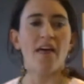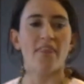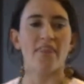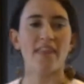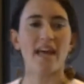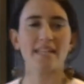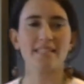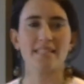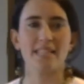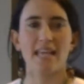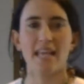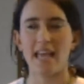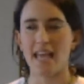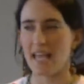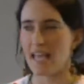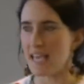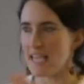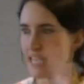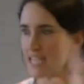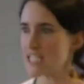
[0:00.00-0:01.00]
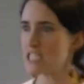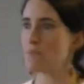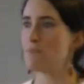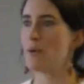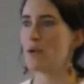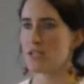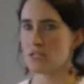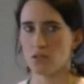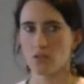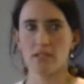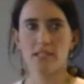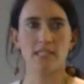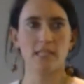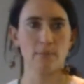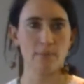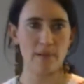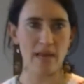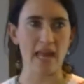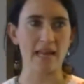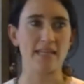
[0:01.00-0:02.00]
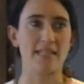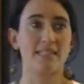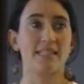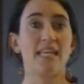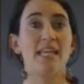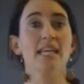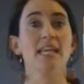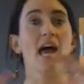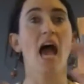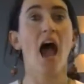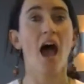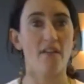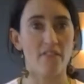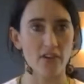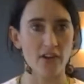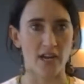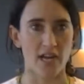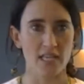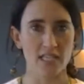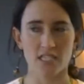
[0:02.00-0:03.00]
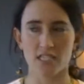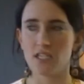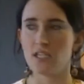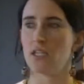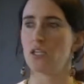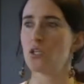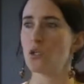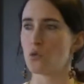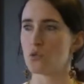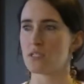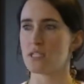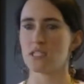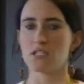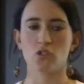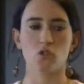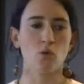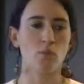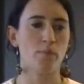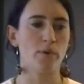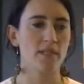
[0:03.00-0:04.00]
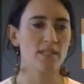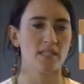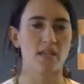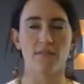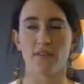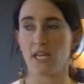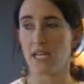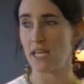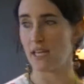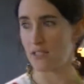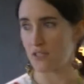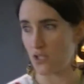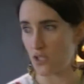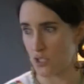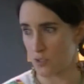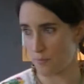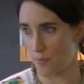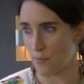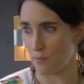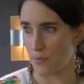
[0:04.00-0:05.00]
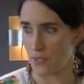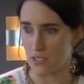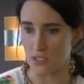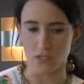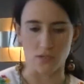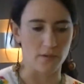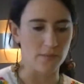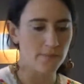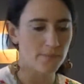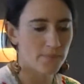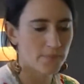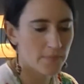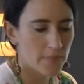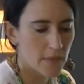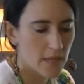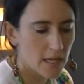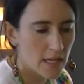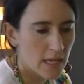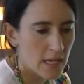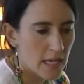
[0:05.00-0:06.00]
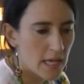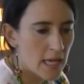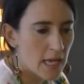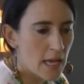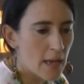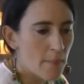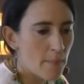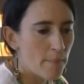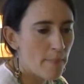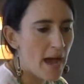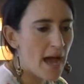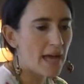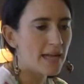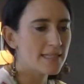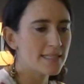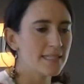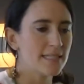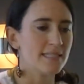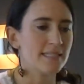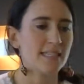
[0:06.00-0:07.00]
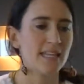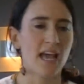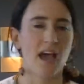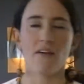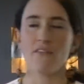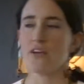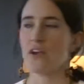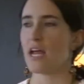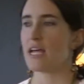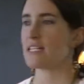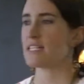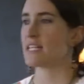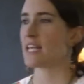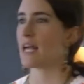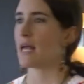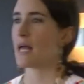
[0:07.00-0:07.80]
that each person in the planet, in average, uses 2.7 hectares per person, but the average